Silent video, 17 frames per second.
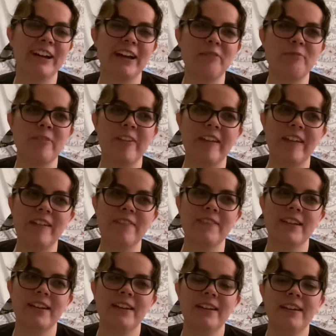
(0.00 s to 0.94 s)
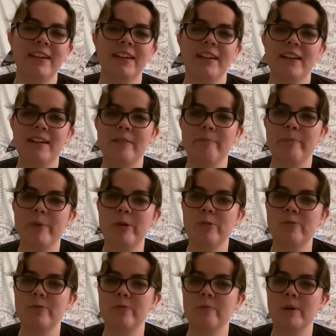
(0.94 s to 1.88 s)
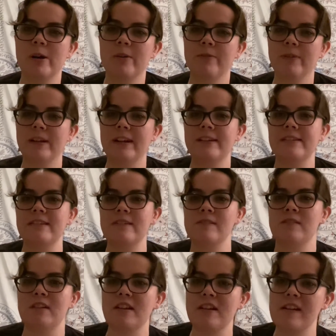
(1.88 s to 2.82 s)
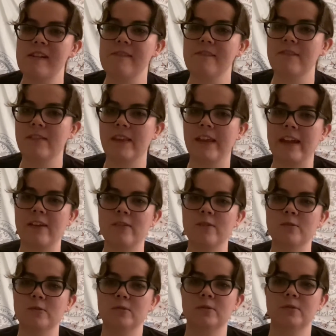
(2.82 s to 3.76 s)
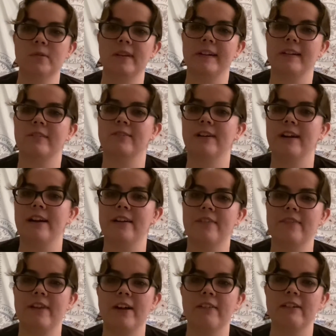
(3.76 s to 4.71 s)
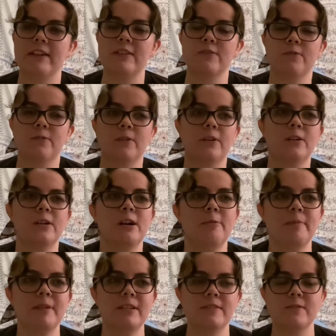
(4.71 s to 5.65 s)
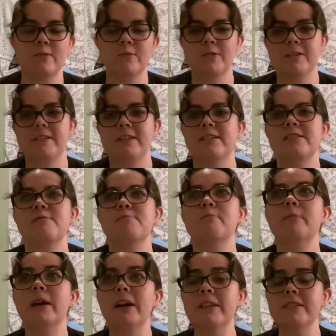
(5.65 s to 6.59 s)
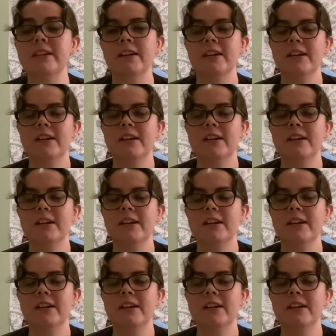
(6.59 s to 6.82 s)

believe both Marvel and DC give like cool, like creative outlets for comics and storytelling, but